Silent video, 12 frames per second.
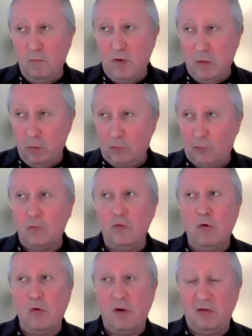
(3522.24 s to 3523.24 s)
we also
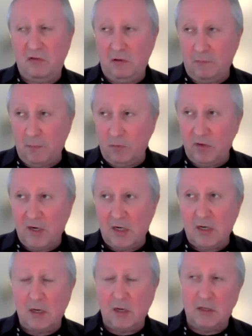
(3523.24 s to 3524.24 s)
know, I think from the
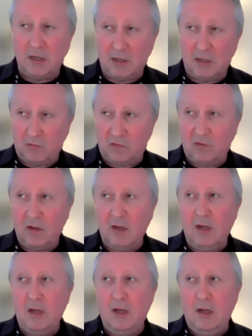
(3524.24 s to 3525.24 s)
data, that
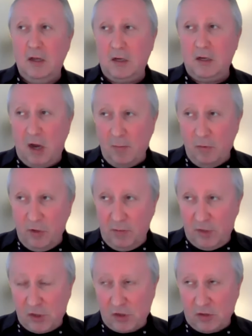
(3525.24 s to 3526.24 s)
carbon
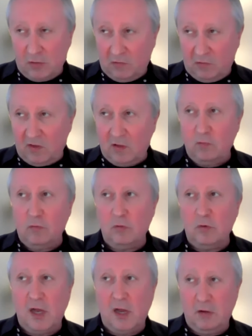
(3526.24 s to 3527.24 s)
emissions tend to
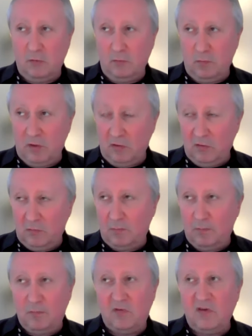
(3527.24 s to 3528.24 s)
go down with
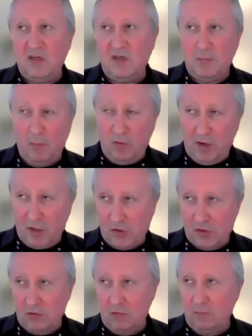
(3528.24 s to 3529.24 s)
city
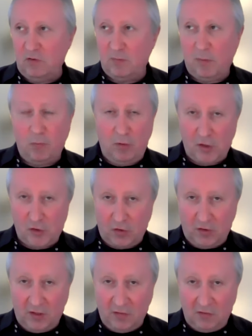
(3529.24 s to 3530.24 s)
population, with
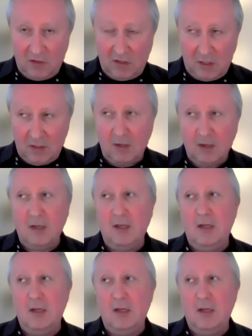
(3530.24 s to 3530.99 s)
population density,